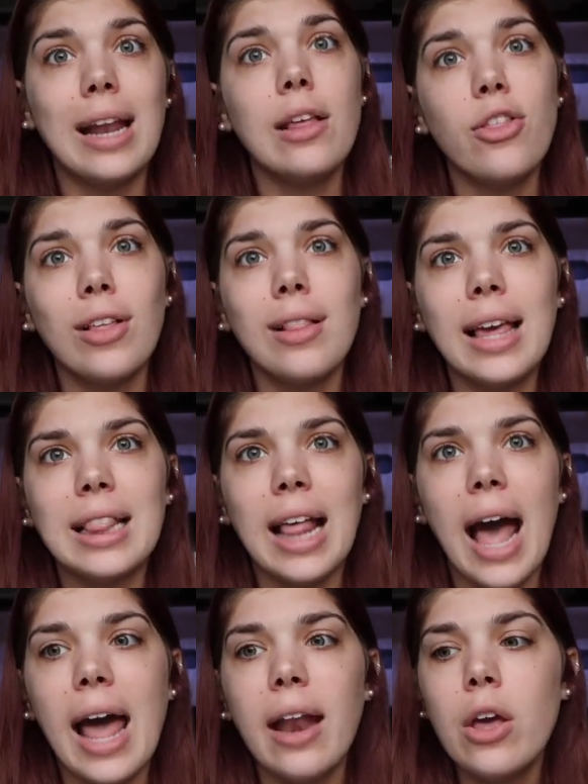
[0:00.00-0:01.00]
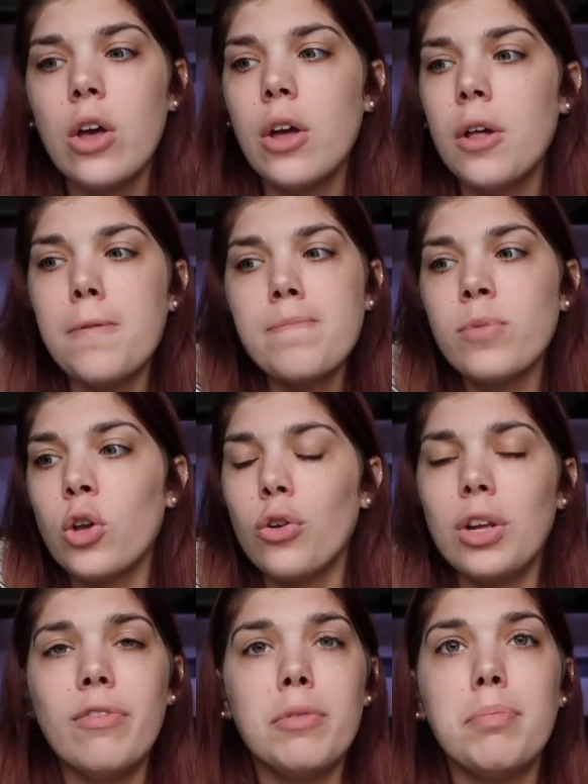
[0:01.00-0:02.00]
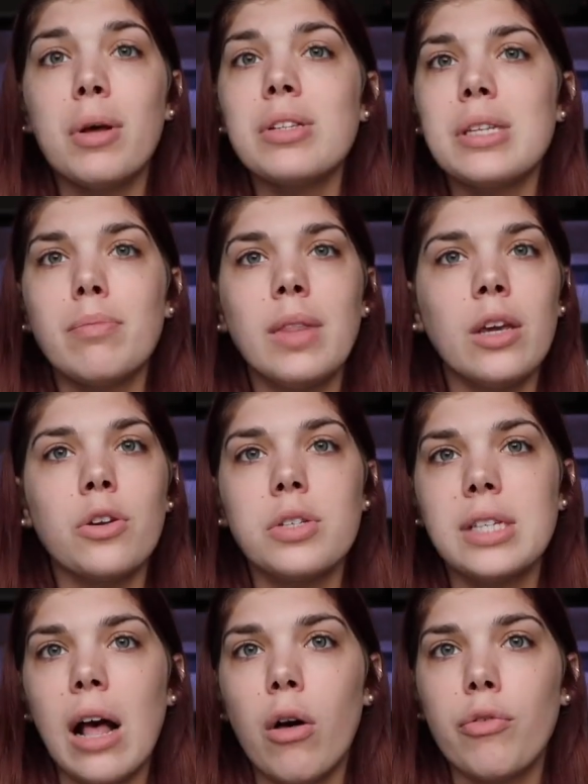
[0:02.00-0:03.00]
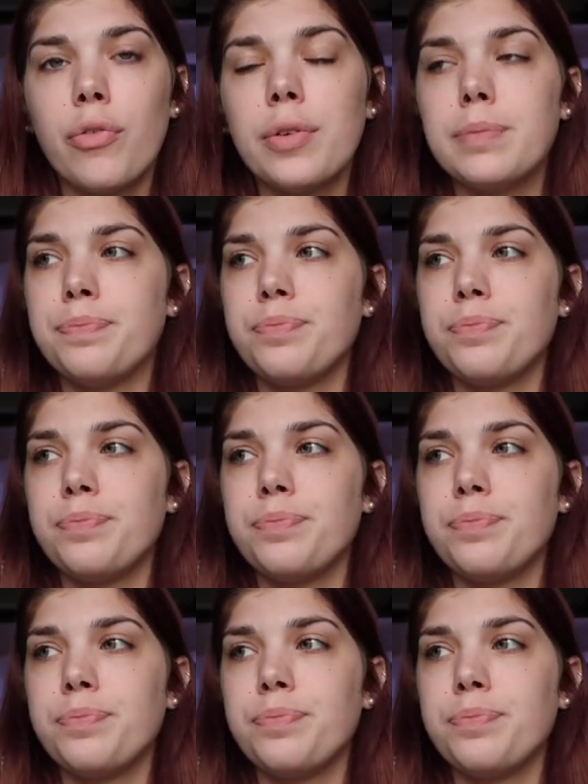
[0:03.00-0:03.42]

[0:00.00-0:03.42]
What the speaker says: anything like that, or even build something yourself